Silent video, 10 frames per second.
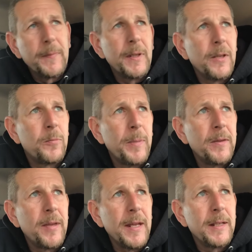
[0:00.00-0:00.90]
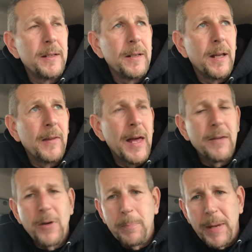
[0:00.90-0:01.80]
It's been taking a lot of
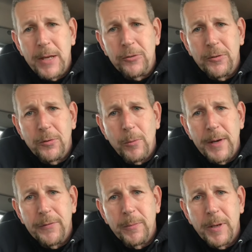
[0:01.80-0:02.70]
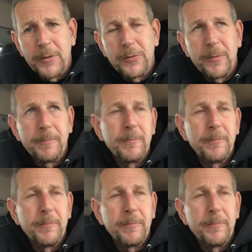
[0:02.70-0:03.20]
our patience away from us.